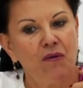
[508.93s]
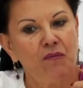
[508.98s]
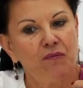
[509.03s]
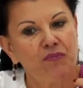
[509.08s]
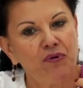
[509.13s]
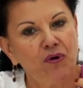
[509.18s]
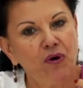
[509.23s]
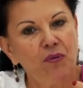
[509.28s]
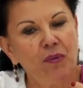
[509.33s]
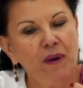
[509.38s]

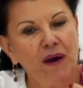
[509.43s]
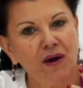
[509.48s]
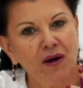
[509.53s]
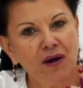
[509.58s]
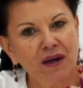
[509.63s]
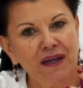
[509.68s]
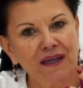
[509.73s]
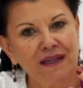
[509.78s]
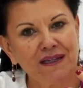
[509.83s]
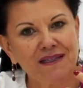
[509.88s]

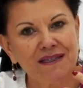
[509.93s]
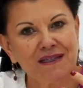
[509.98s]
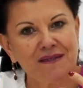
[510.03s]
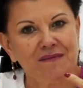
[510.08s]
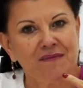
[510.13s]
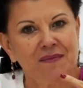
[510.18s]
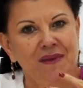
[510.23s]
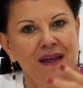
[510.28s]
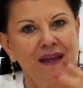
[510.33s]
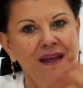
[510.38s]
Probiotics
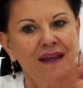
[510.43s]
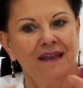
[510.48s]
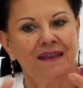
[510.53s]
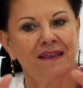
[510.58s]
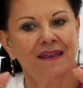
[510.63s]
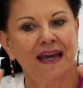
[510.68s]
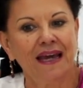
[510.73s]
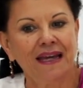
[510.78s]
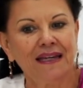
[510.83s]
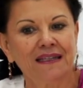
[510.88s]

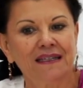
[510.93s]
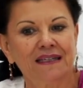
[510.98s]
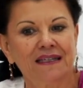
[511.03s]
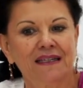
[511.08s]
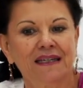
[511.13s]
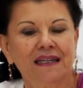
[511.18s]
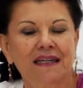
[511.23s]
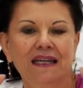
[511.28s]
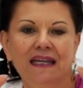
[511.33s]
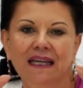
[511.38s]
that
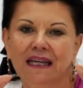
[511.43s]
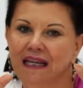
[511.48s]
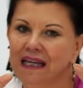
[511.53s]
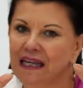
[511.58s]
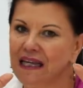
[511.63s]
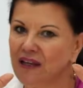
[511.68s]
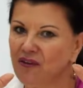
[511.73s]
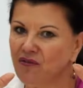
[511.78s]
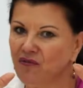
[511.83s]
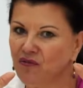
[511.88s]

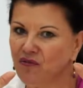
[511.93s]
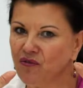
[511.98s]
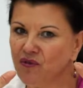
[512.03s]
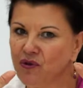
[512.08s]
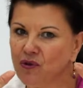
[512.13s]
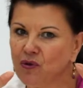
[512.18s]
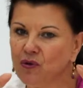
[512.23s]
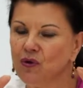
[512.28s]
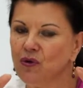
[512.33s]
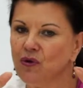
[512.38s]
if
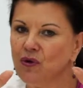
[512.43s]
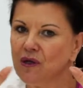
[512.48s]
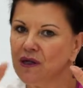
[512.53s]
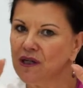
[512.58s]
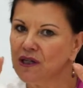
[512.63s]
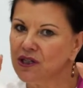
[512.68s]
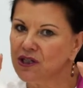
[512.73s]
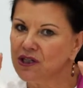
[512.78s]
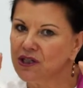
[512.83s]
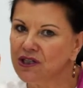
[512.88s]
you
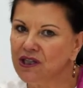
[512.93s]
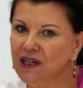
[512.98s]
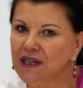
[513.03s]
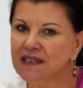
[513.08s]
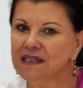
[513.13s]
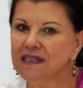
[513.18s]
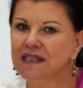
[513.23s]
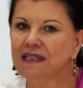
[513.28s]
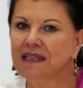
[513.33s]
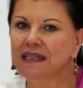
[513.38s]

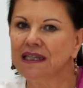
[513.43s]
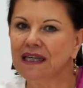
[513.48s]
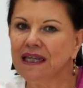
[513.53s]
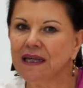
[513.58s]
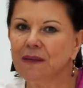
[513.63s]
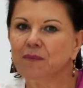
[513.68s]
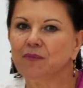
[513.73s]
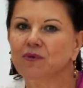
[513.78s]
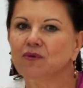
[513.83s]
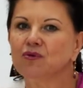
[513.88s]
just
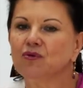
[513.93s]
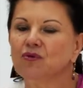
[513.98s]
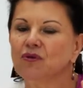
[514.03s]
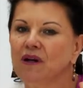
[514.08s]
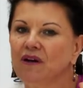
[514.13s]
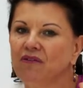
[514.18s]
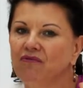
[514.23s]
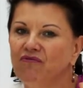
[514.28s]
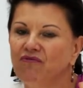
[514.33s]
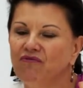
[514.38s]
keep to
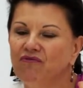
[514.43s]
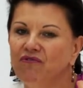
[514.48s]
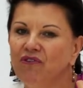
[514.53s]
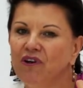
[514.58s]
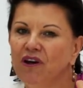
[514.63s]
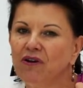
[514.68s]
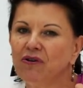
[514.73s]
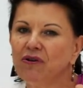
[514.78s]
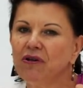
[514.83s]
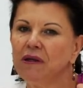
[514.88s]
a
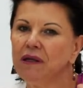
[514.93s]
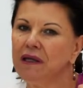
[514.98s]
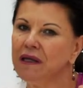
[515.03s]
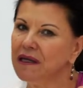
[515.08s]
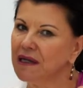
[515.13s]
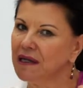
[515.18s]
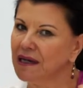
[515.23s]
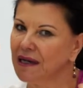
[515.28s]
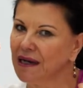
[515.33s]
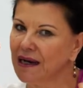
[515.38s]
very
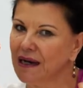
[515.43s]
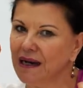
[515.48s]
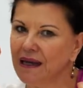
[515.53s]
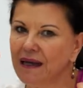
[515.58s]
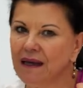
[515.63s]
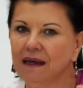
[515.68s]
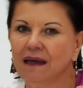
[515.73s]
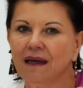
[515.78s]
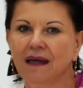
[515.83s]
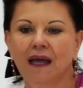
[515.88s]

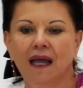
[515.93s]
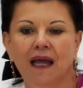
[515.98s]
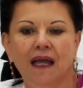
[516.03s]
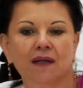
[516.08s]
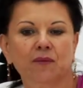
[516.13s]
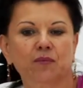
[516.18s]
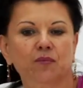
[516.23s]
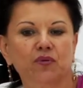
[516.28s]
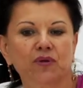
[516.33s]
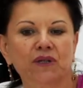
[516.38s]
clear
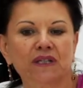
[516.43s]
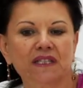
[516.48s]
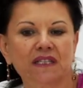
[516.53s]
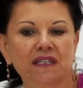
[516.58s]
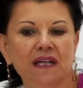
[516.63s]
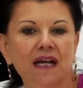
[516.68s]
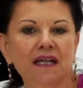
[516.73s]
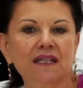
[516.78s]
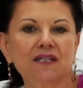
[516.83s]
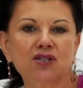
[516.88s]
and
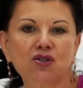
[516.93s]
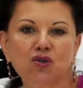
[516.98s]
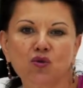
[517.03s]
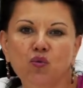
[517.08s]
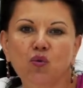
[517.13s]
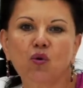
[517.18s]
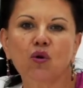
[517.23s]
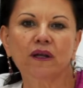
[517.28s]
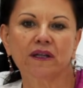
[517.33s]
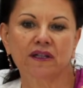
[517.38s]
precise
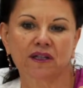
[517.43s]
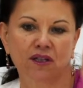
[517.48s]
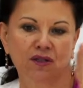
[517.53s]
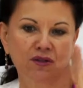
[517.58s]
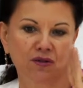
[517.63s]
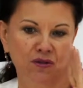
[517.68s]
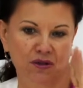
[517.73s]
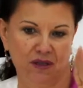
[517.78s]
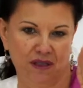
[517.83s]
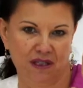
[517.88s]
quality
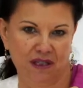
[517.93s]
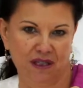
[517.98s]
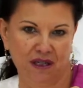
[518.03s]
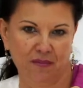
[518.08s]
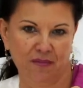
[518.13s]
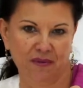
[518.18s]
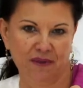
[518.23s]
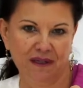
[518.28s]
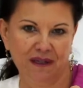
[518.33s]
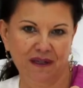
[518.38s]

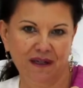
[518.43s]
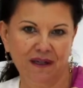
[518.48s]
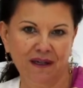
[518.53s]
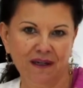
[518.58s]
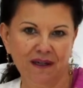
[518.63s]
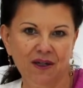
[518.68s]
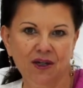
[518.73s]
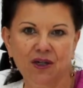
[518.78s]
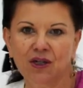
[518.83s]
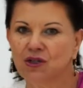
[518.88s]
concept,
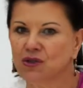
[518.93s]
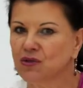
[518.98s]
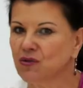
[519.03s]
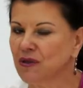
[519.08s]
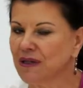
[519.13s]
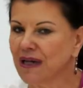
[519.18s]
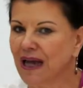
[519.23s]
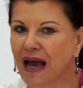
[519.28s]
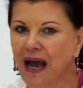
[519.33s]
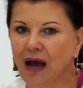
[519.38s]
to
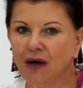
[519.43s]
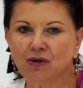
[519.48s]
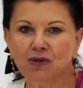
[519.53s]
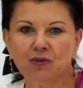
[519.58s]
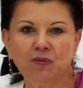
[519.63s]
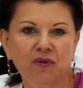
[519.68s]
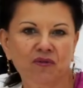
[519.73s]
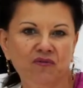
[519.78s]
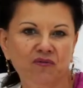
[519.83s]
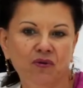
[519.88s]
an
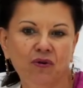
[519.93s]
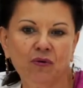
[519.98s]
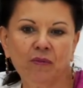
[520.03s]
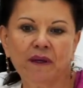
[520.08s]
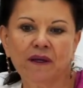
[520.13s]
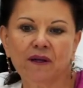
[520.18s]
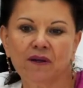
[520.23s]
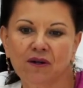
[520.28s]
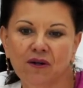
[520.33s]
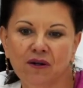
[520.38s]

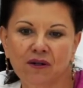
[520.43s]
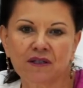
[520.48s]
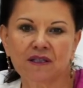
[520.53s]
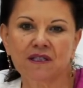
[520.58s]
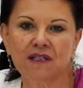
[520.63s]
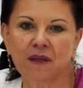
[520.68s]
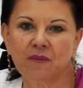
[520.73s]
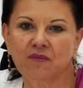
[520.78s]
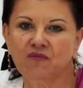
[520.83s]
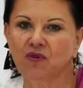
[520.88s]
outperforming
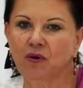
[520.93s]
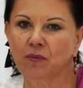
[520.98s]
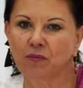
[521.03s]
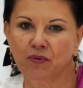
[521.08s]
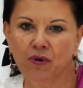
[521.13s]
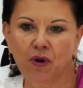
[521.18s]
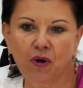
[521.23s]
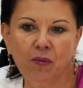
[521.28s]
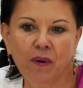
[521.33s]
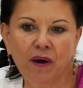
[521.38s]
concept for
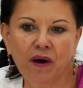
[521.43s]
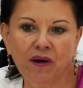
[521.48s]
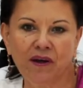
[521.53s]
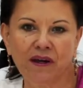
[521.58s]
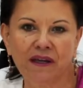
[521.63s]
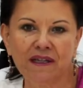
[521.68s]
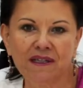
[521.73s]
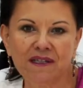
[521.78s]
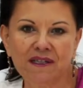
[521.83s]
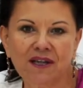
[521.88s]

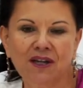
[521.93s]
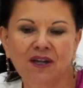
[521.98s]
probiotics,